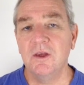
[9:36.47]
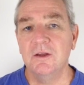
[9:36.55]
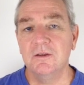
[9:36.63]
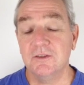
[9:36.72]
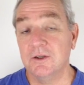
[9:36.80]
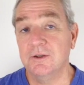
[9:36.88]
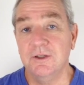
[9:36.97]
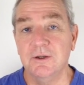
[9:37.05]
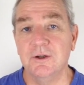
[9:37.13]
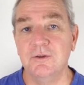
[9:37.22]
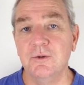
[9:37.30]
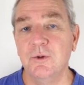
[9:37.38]
So
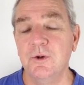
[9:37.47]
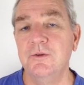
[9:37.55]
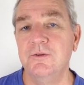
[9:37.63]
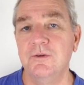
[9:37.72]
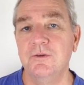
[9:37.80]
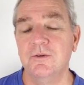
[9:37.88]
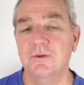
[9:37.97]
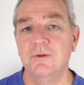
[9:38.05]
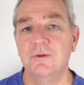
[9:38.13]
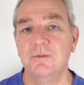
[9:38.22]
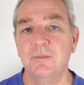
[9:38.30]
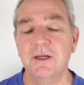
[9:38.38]
I do urge you
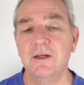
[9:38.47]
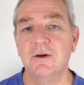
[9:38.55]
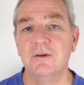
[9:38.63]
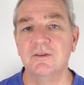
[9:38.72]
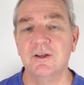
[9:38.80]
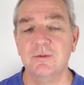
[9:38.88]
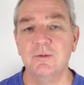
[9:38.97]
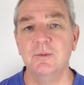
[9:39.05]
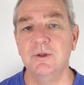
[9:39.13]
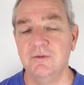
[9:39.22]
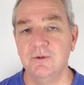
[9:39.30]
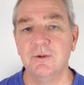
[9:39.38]
to make contact with
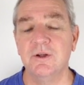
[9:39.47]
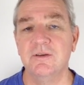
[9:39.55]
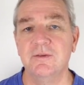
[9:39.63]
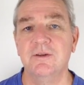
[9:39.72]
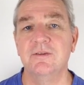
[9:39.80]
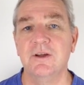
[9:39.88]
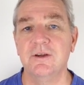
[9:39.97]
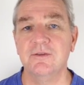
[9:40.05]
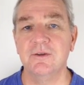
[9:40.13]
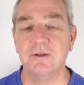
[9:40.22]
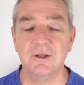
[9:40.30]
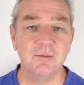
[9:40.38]
me if you want to have a
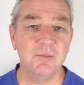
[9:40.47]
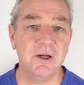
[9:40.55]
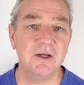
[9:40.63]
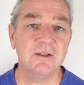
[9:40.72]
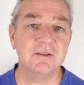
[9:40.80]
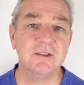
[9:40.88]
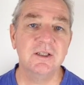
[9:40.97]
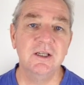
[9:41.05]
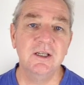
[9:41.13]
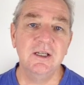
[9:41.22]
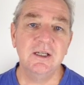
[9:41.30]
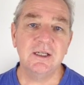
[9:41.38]
discussion about
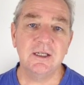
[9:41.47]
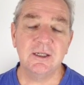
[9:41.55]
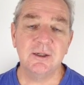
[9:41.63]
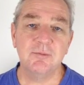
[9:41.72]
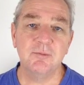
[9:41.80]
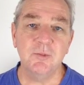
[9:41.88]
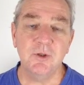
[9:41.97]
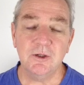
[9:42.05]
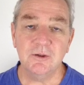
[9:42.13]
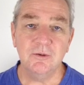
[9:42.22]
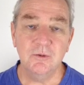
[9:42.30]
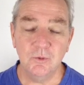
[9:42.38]

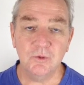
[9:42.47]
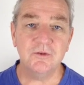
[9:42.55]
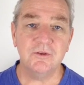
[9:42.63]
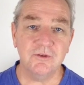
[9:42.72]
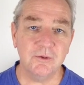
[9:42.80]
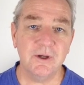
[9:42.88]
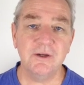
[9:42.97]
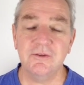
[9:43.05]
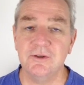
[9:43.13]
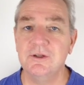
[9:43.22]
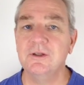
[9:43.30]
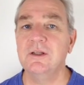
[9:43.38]
your
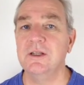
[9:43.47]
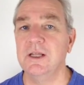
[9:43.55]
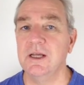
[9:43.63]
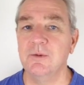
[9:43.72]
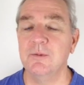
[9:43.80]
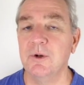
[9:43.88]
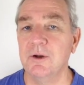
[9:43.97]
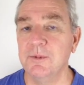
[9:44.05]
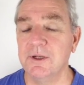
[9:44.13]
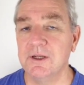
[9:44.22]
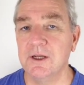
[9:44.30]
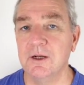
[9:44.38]
situation and how we might be
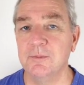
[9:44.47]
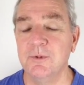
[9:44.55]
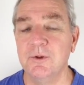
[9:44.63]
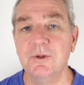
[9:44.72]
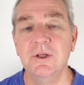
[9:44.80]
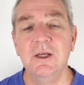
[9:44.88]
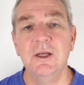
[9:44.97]
able to help you.